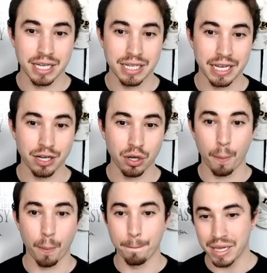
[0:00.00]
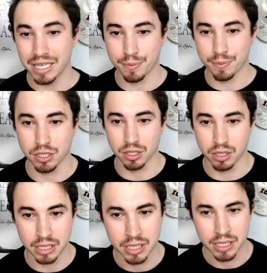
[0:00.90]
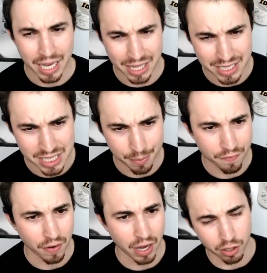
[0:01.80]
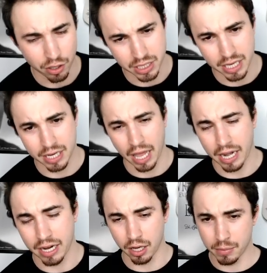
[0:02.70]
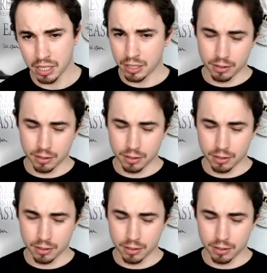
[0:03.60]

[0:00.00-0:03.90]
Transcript: Nato beat Spencer Lee in the semifinals and ended up